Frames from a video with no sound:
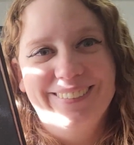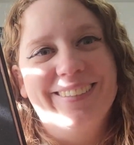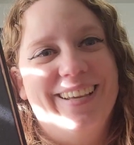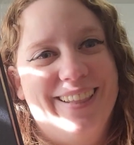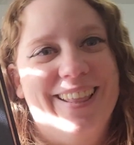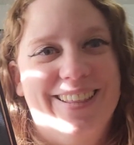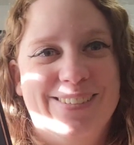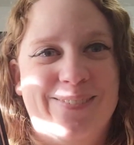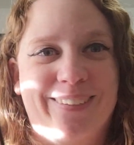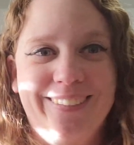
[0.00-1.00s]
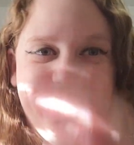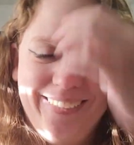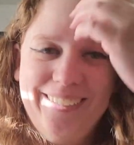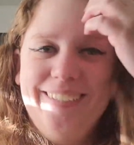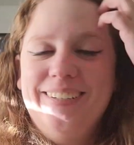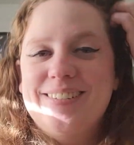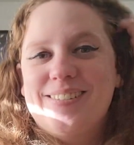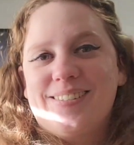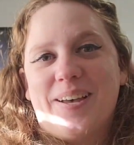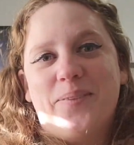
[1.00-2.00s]
and then this one.
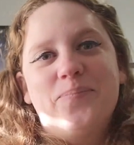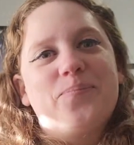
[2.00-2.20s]
So